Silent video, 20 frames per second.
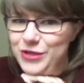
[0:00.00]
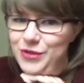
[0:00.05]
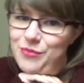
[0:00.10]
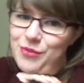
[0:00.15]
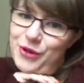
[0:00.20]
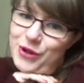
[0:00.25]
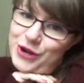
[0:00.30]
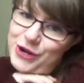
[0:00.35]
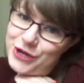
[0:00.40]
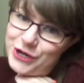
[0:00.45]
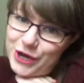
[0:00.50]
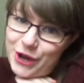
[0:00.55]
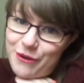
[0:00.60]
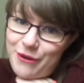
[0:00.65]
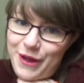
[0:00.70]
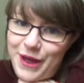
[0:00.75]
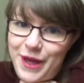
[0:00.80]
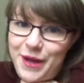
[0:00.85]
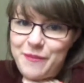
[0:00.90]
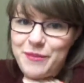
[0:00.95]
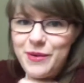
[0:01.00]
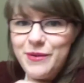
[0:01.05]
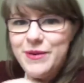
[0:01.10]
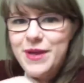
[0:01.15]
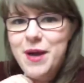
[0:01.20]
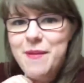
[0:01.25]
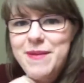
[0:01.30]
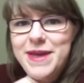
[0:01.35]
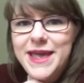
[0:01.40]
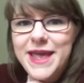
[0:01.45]
so I'm not going to show her, but we
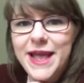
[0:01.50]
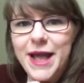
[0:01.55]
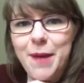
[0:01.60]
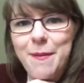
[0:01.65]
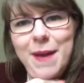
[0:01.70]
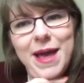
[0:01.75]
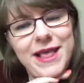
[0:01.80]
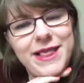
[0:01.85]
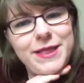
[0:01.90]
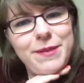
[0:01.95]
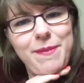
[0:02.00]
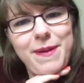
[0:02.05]
are making a pasta